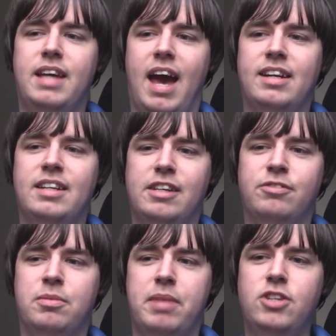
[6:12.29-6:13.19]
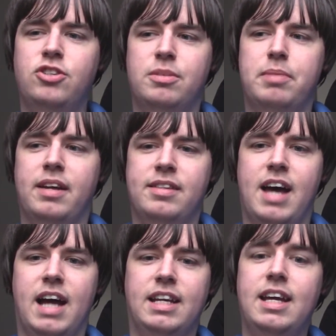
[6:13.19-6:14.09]
get any information about
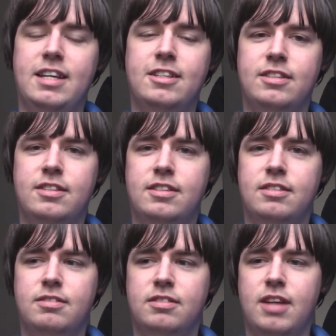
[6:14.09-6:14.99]
that is